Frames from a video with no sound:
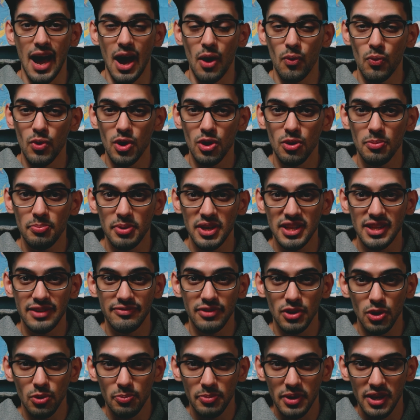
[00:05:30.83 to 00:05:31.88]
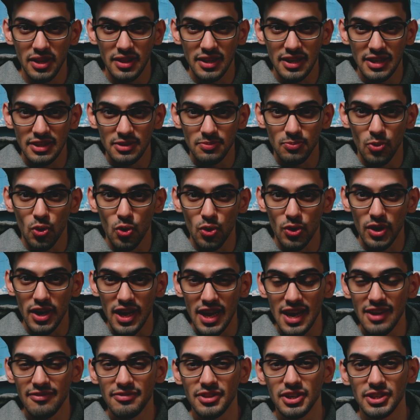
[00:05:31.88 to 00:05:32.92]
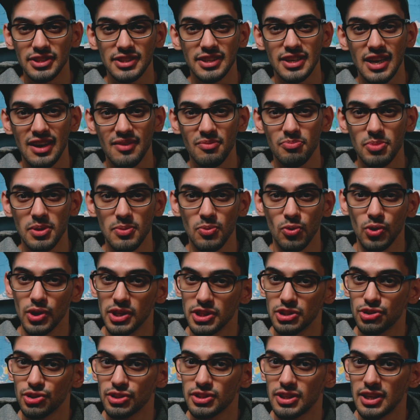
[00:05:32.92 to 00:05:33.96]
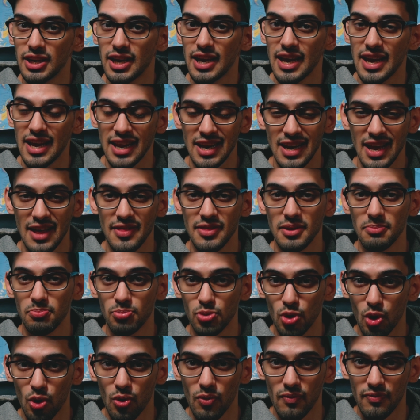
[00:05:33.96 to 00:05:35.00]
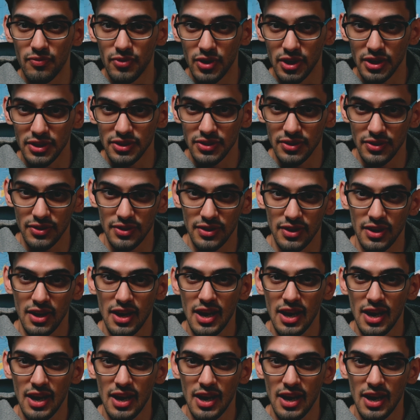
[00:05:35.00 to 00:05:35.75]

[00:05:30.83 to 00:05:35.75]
I will be developing these more if there's enough people interested in the pro version.